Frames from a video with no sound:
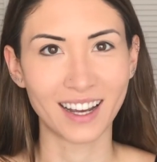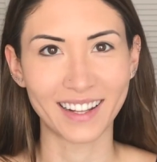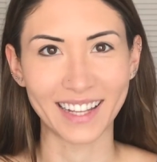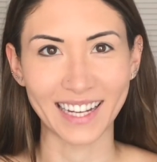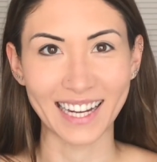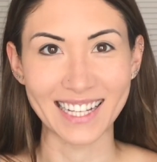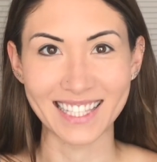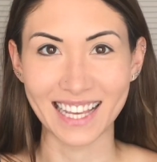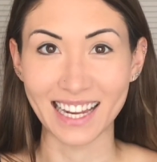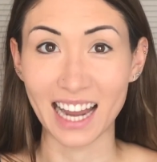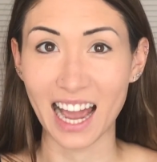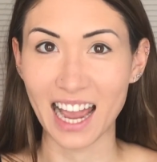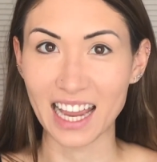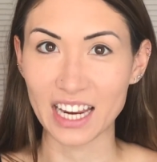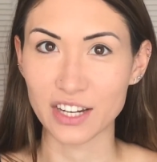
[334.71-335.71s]
Like I said,
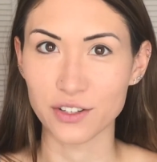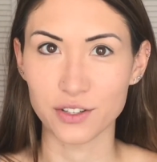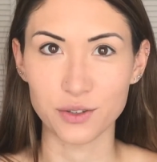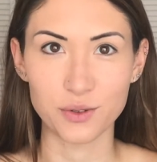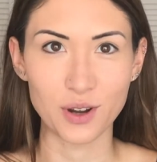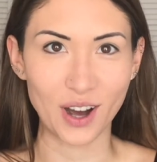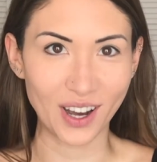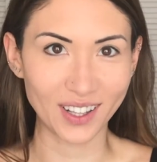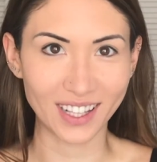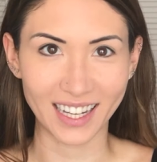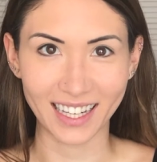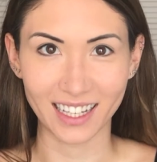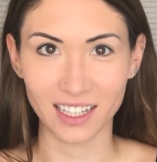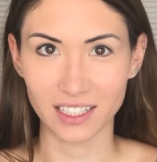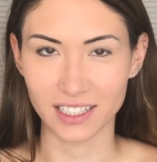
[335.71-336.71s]
I do not
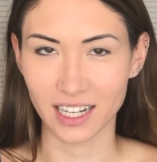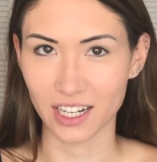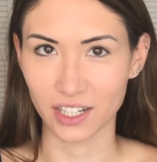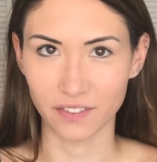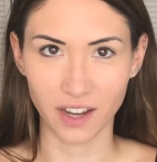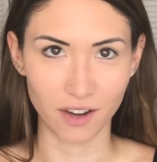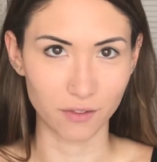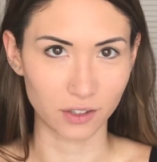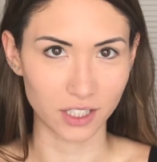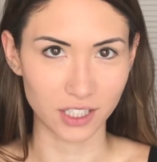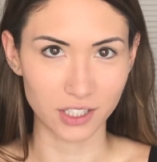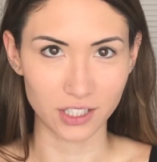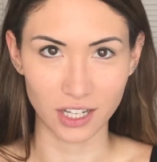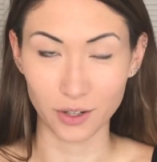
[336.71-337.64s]
like a ton of coverage.